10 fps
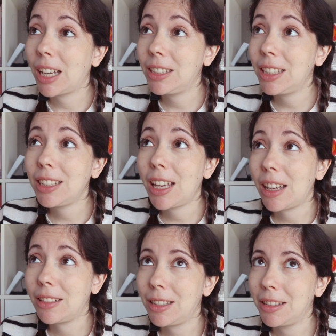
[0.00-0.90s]
didn't
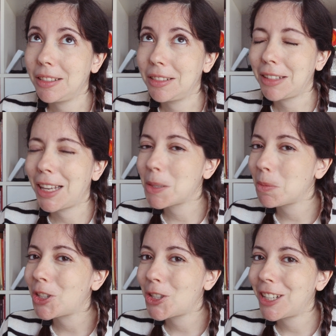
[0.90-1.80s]
get as
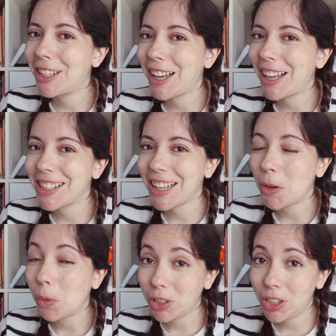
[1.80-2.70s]
much done as
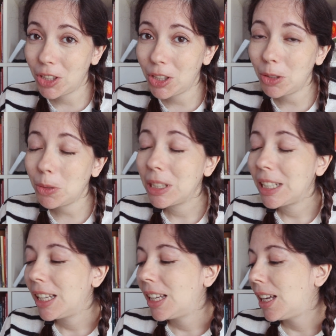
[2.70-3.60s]
I wanted to,
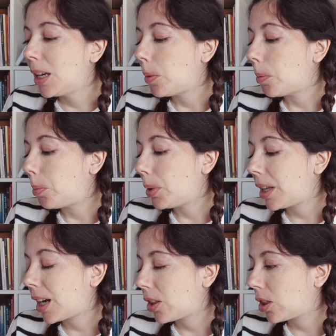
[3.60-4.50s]

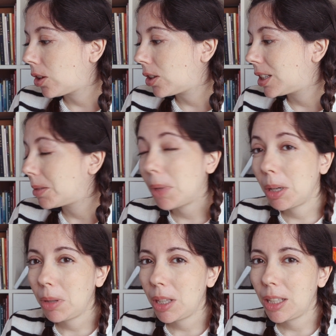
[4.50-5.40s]
but I thought that
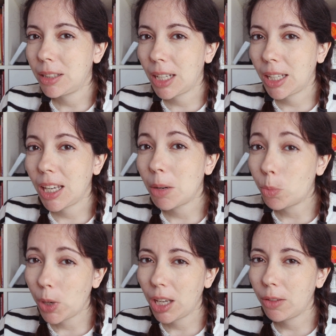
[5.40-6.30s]
maybe taking a
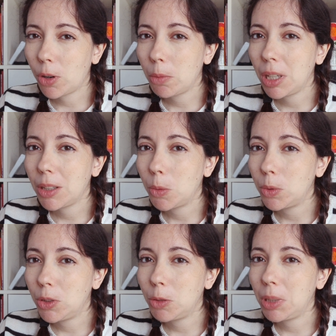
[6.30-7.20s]
break from it
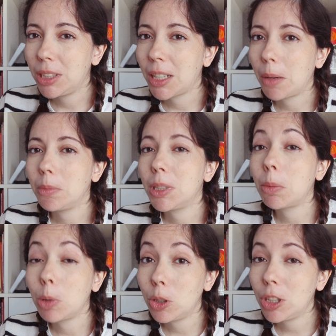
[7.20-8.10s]
would do me some
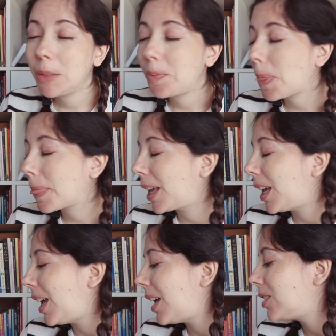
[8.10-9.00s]
good.
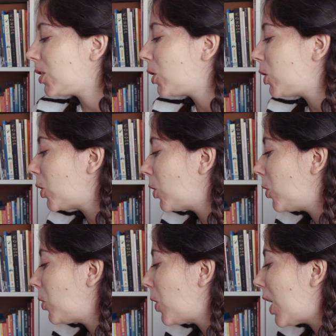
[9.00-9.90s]
And
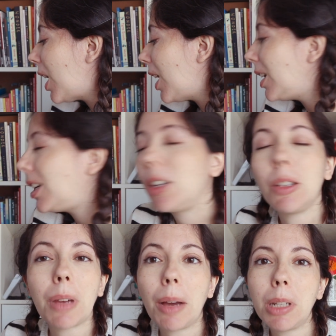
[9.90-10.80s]
so
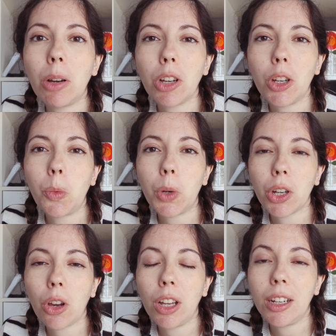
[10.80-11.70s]
I'm now gonna
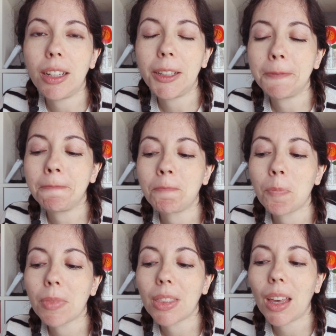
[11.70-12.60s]
work on a
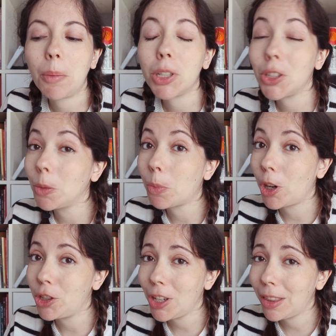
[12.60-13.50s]
personal
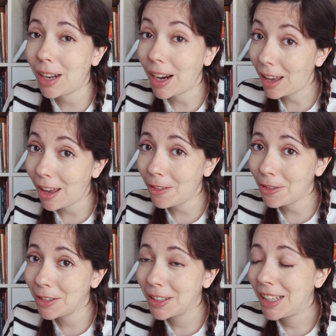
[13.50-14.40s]
project that I have.